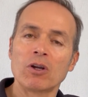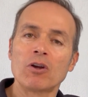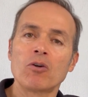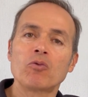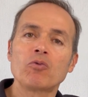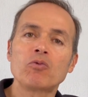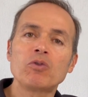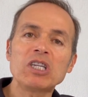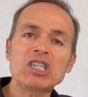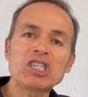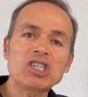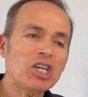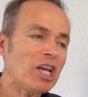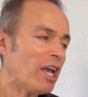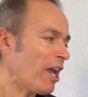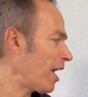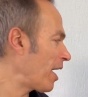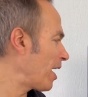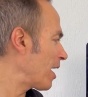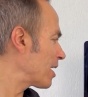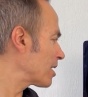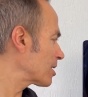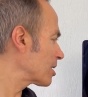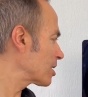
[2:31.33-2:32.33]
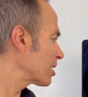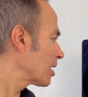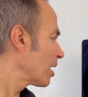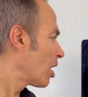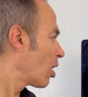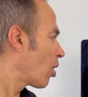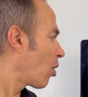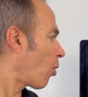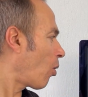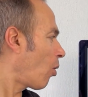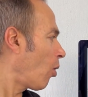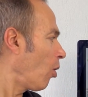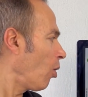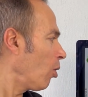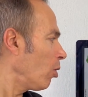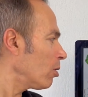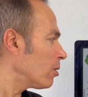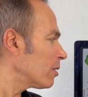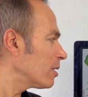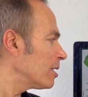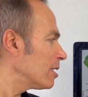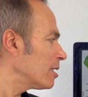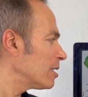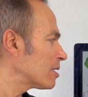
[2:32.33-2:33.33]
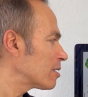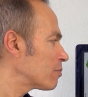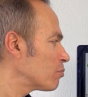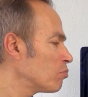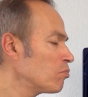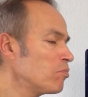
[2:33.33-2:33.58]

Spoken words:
which has all these